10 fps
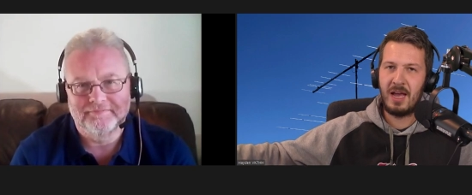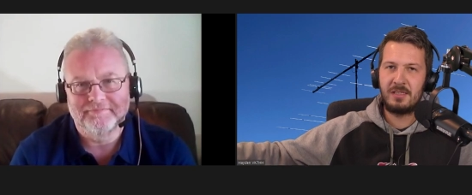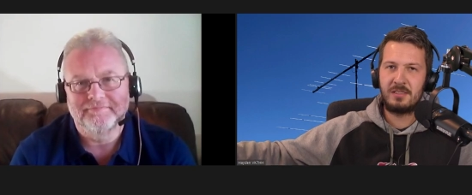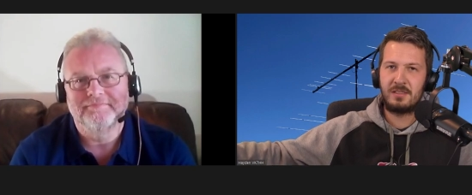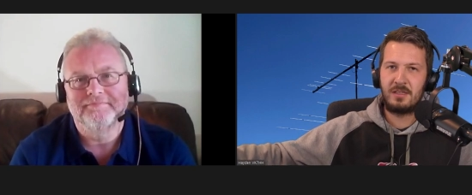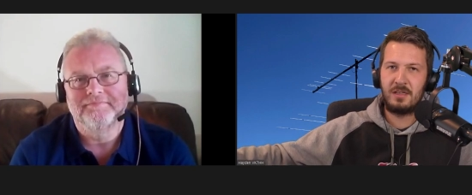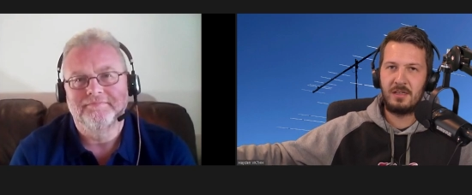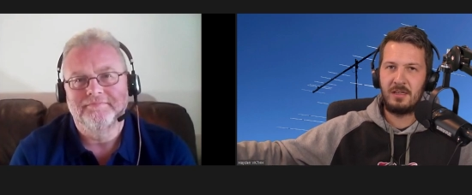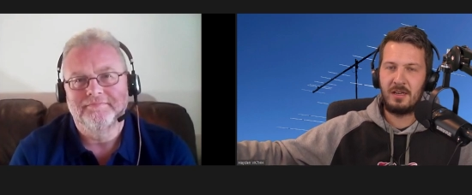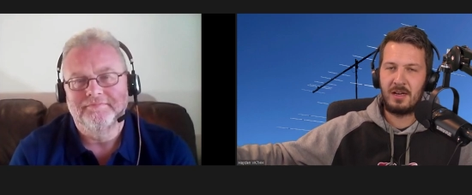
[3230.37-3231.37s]
Speaker 1: as
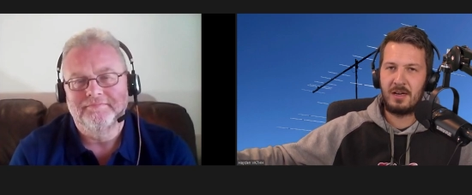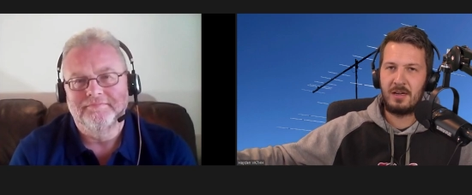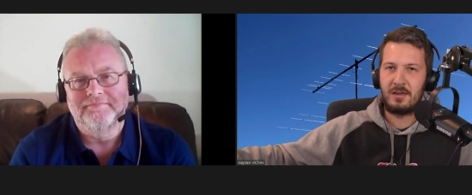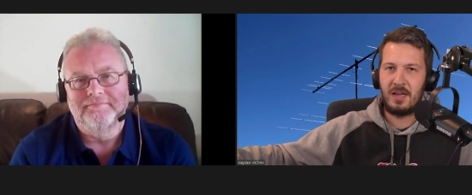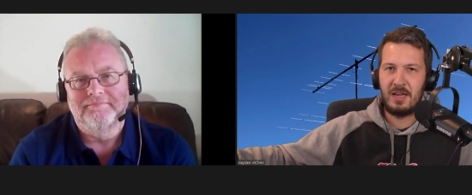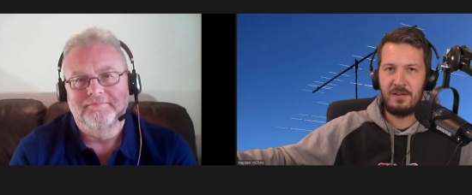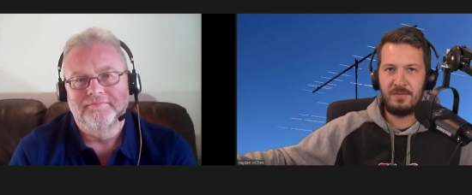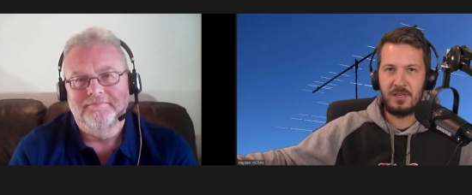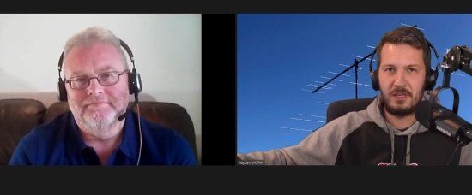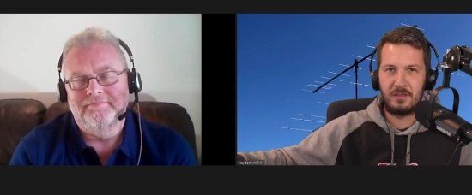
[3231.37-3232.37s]
the uh,
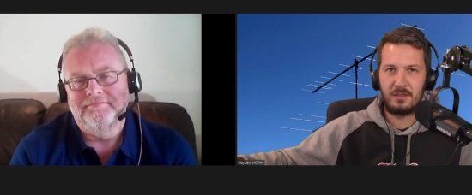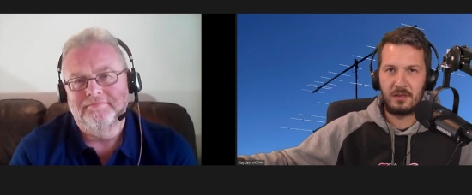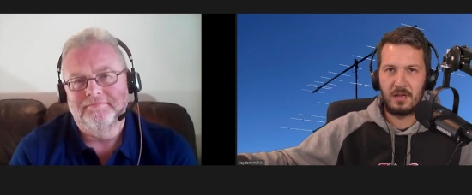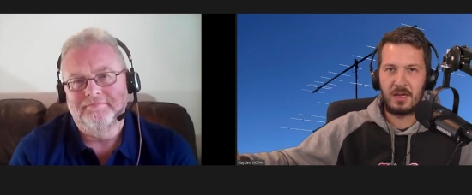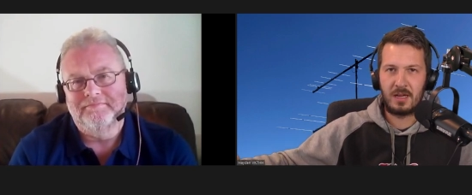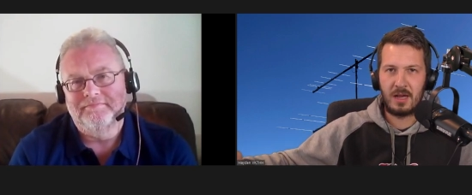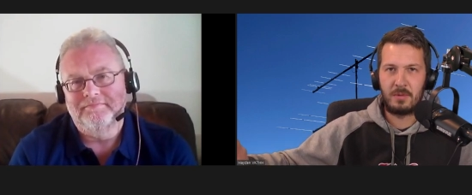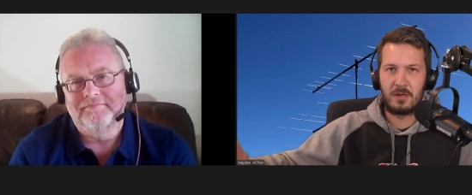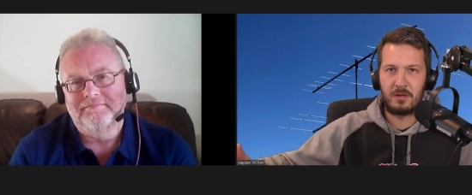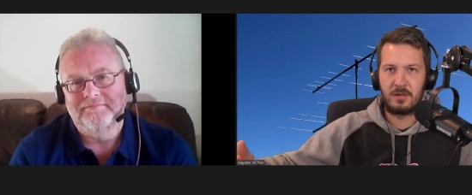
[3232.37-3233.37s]
evening uh, come
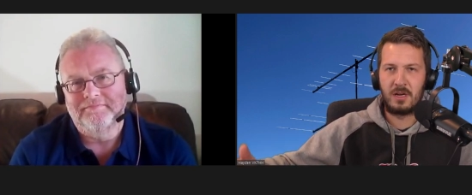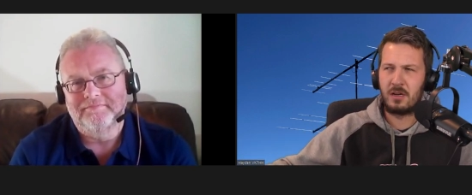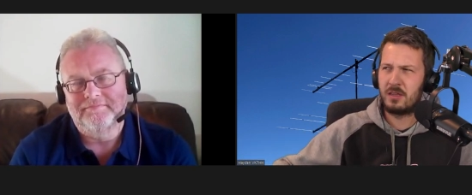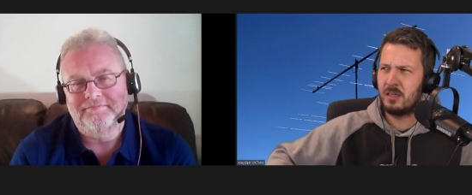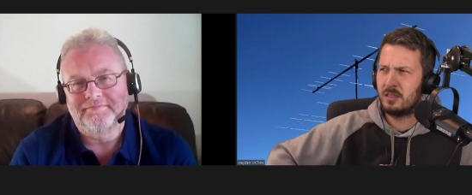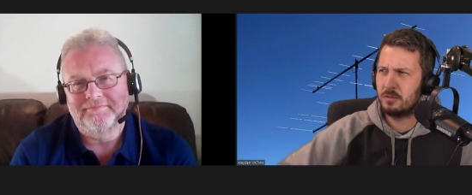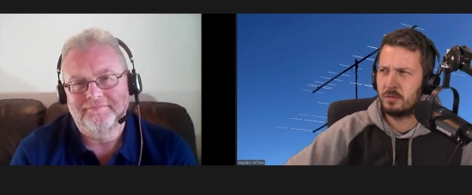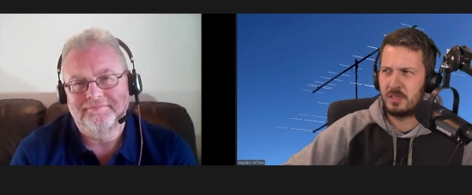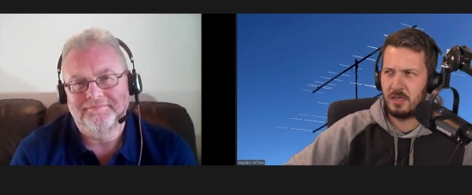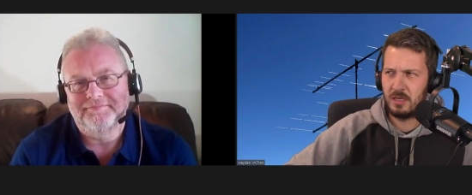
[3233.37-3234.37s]
along, and I think this
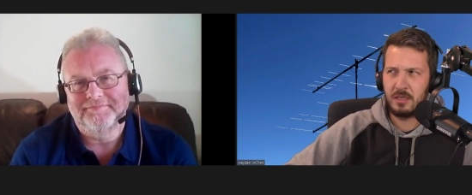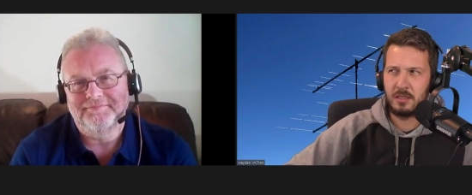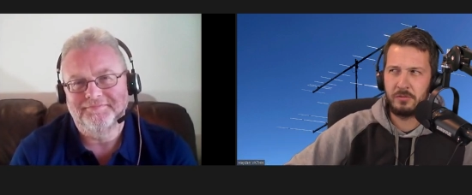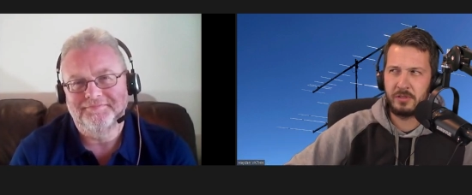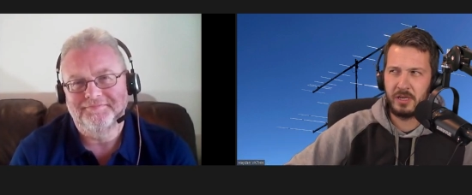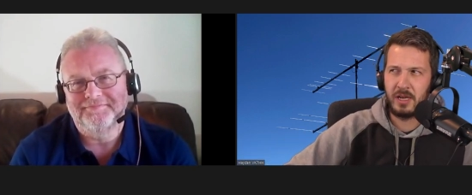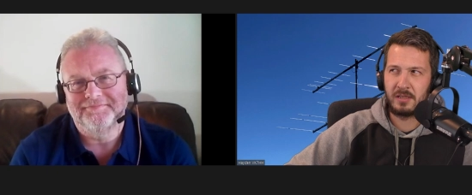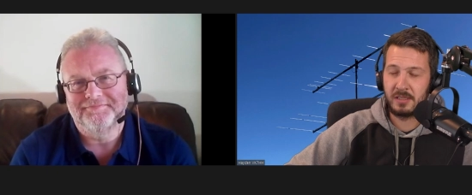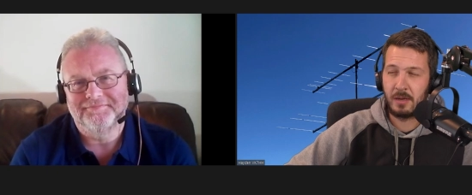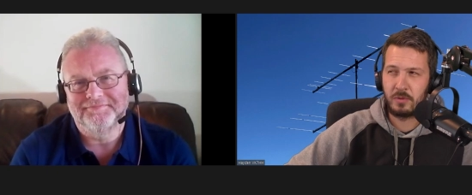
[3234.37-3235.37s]
was in this was in our
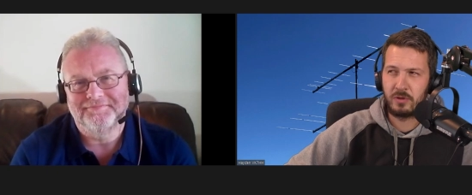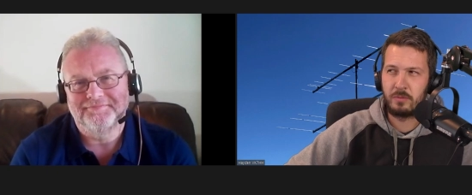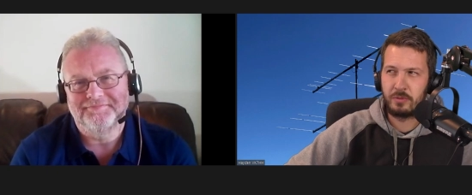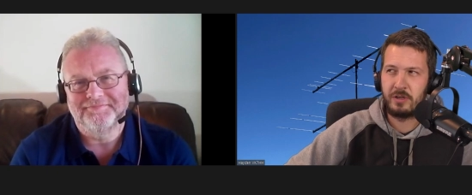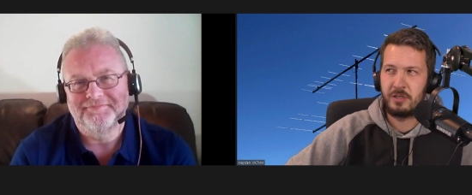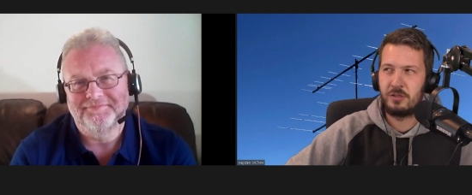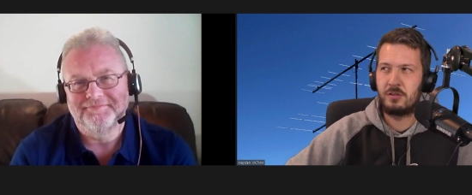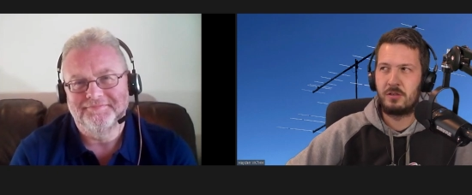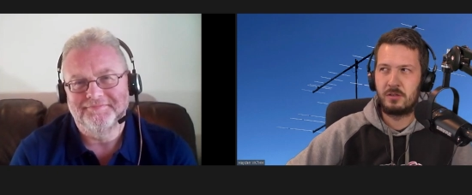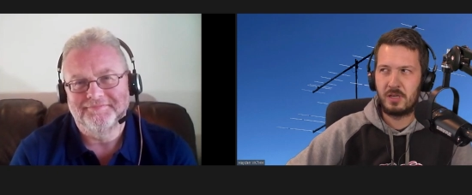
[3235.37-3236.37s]
summer, I'm pretty
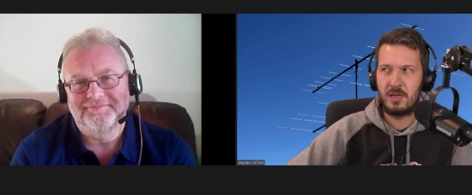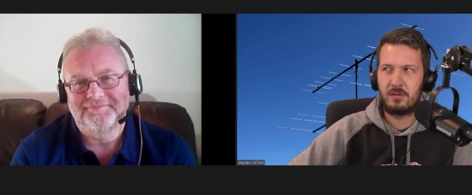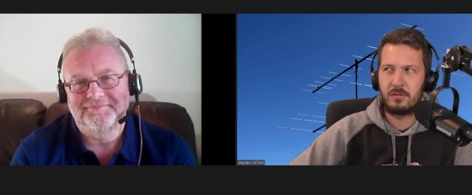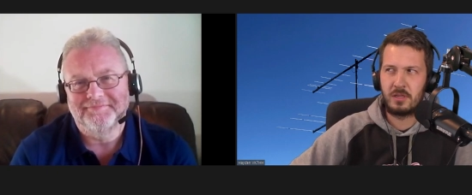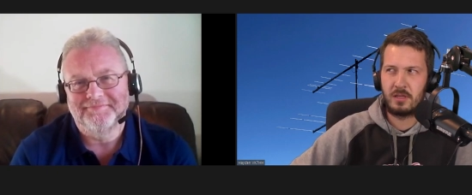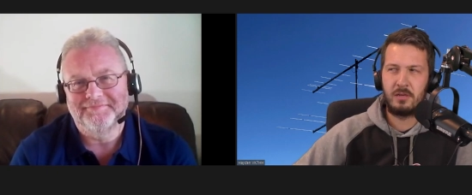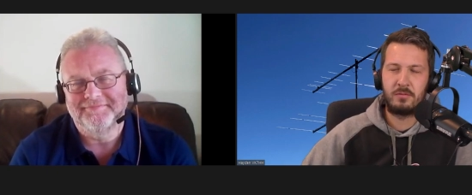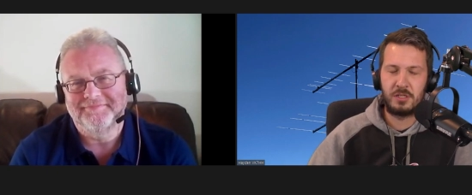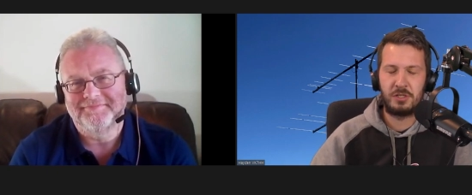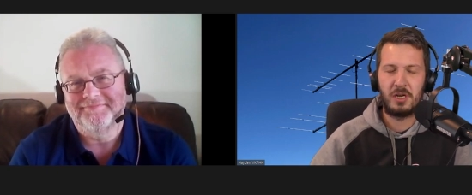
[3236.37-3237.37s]
sure. Yeah, it was. I think it was
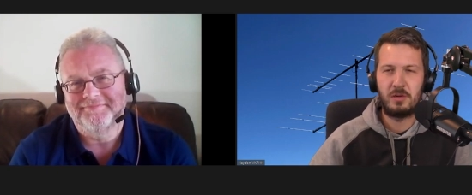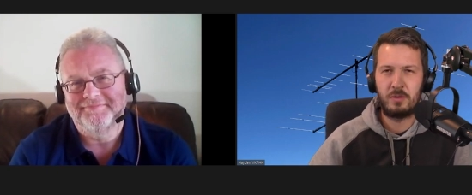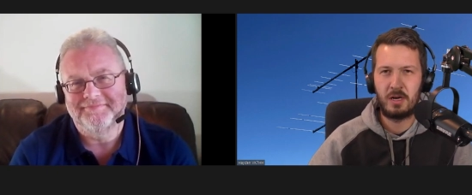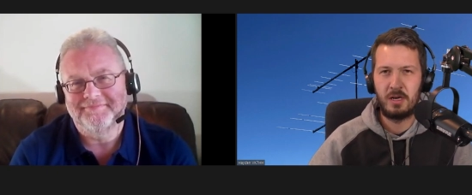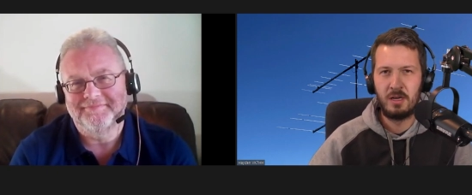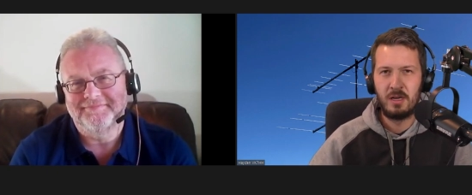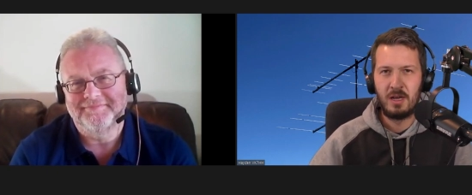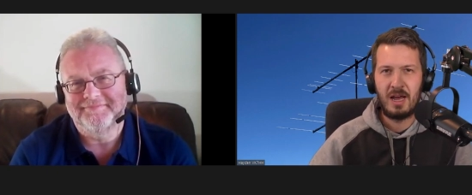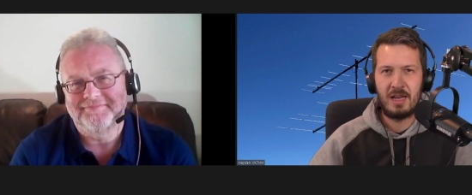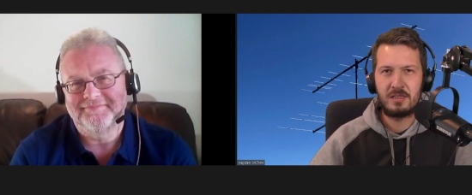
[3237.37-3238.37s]
in January.
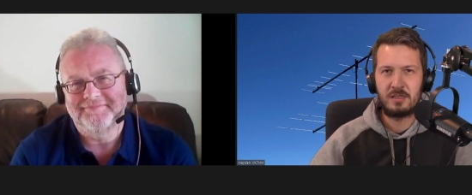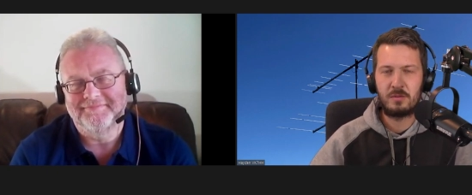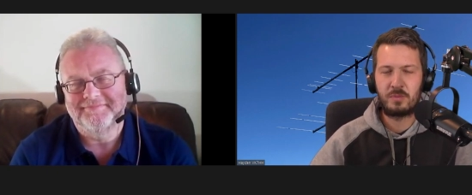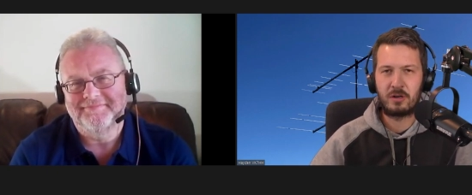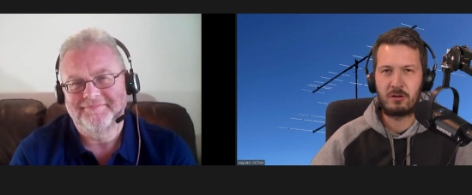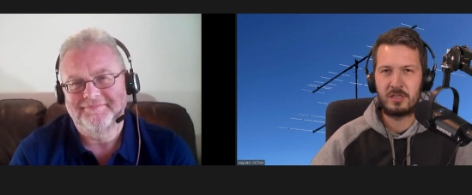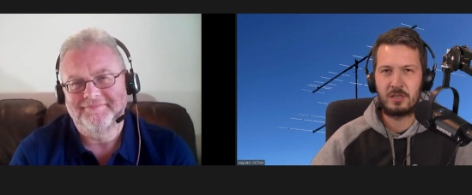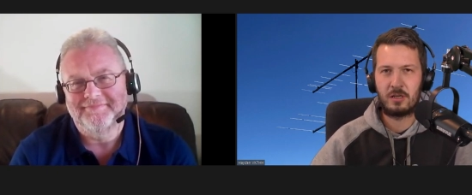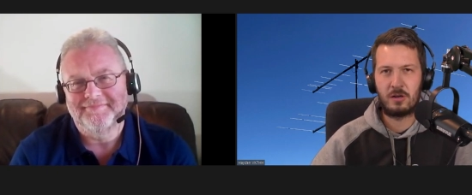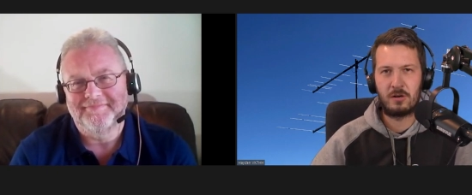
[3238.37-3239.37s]
As it progressed
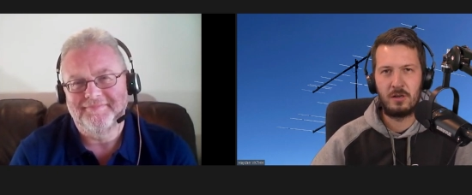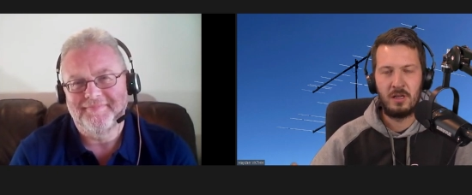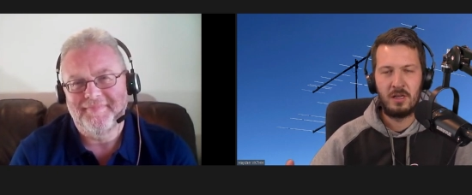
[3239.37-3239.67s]
along,